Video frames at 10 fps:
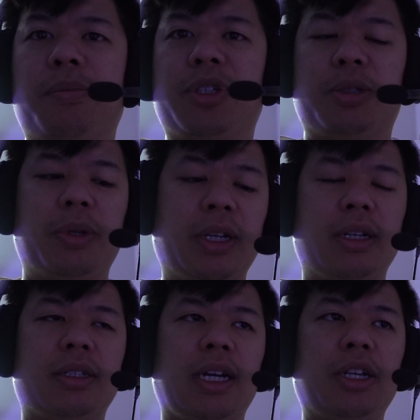just
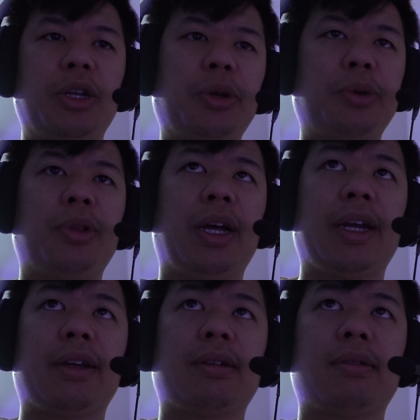because I knew
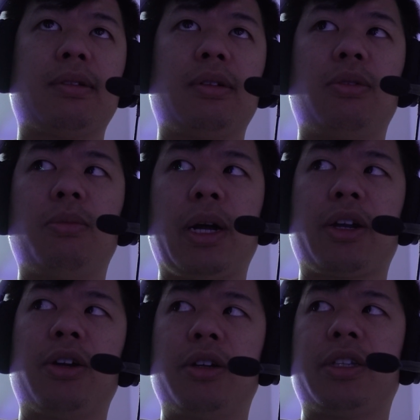like my
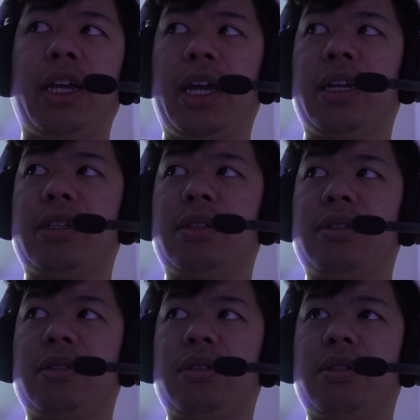current tank,
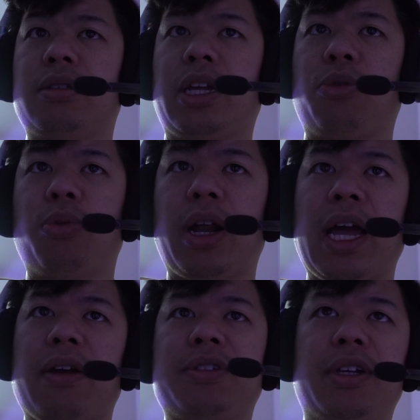like what I
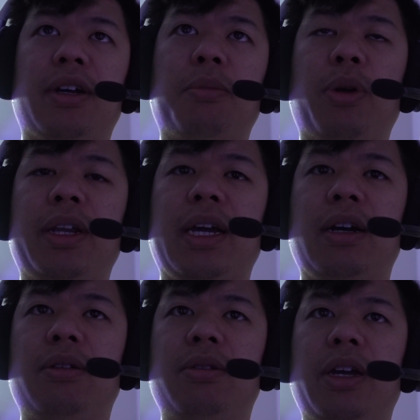have set up right
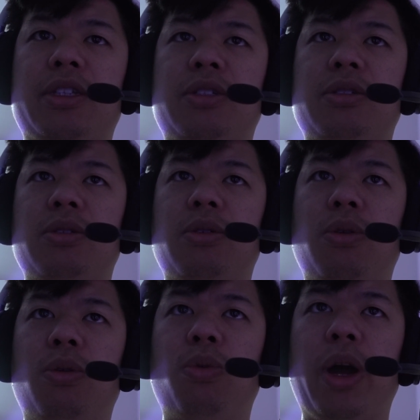now, it's
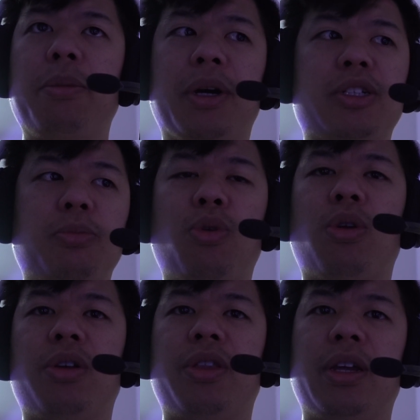way much
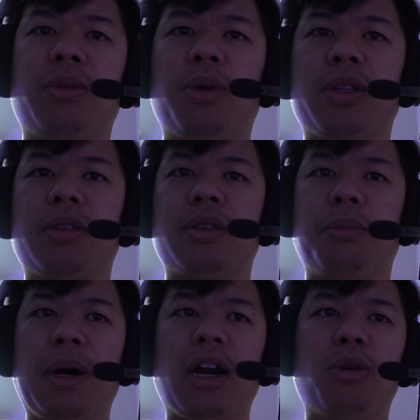more than what the
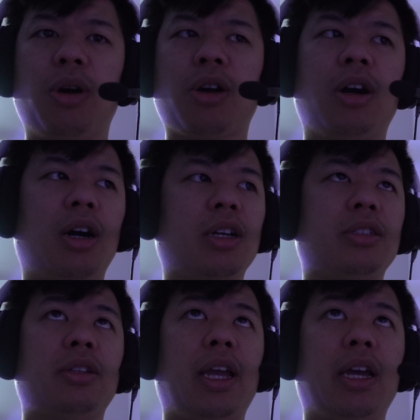Powerwall
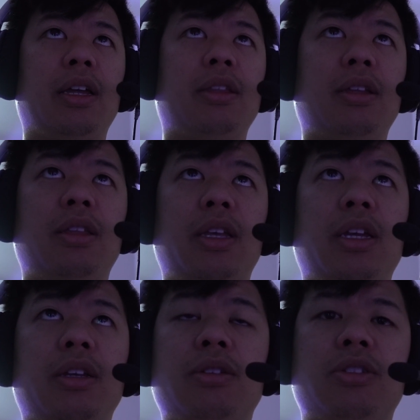costs and
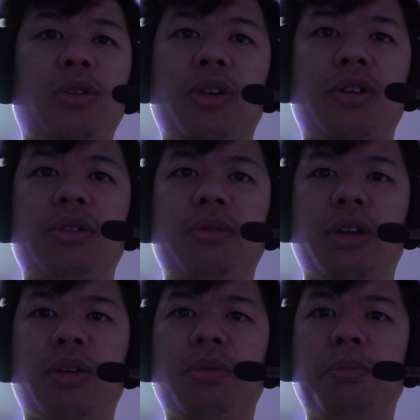the solar,
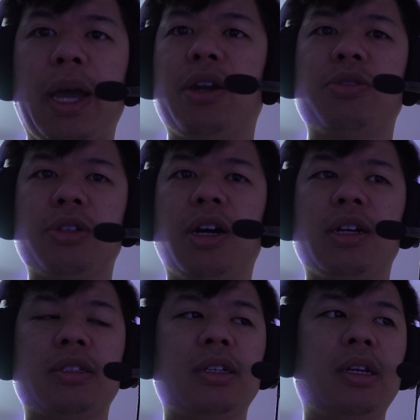panels
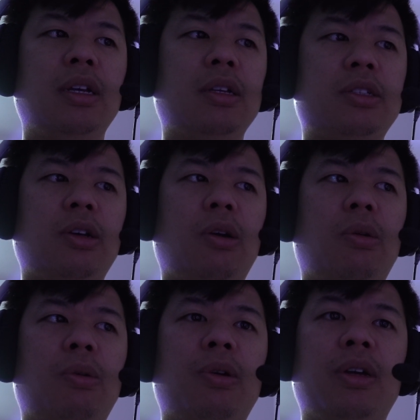cost.
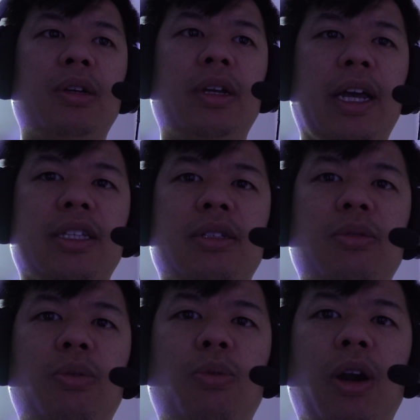So
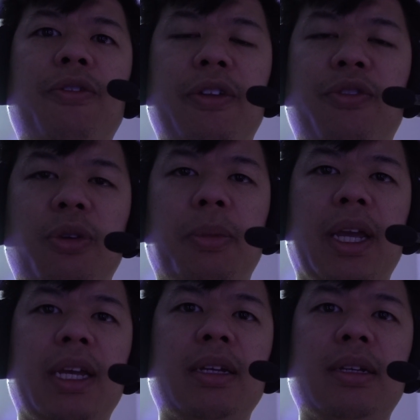it's worth it for
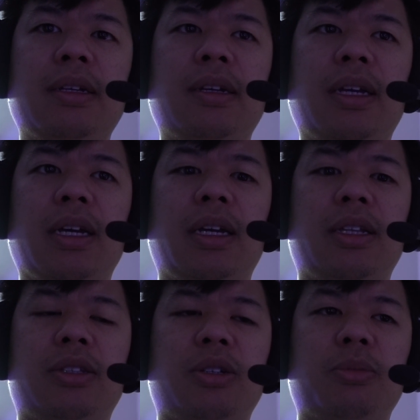me
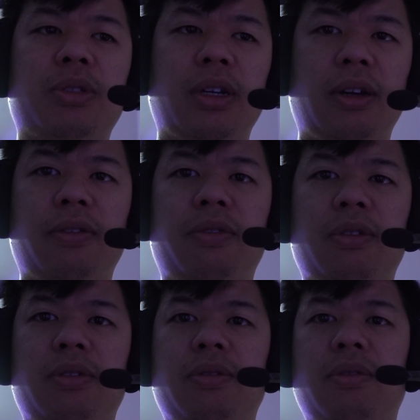in terms of
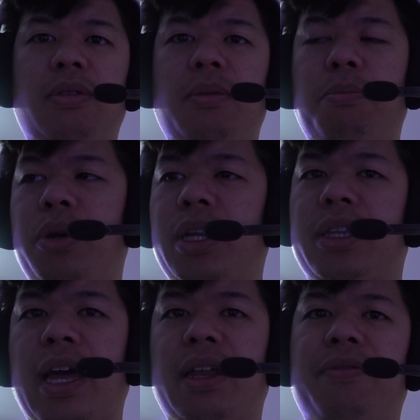
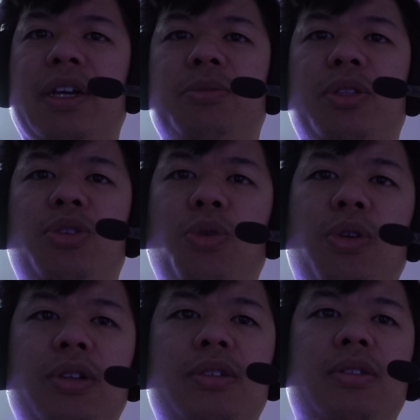putting that investment
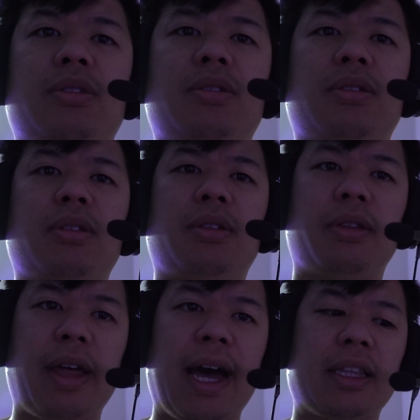towards
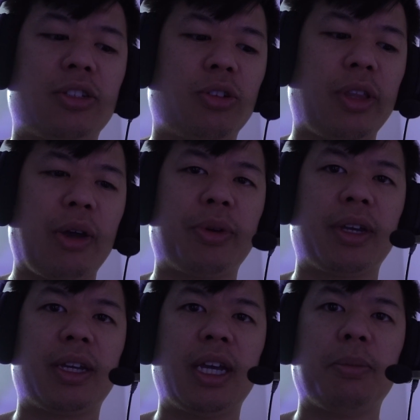that so that we
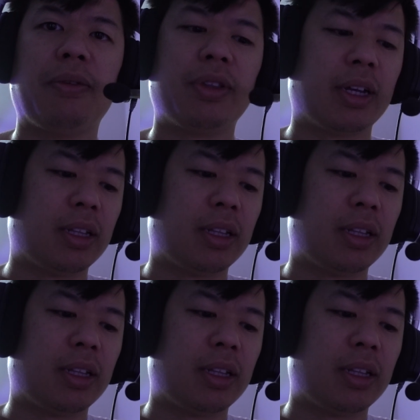can keep everything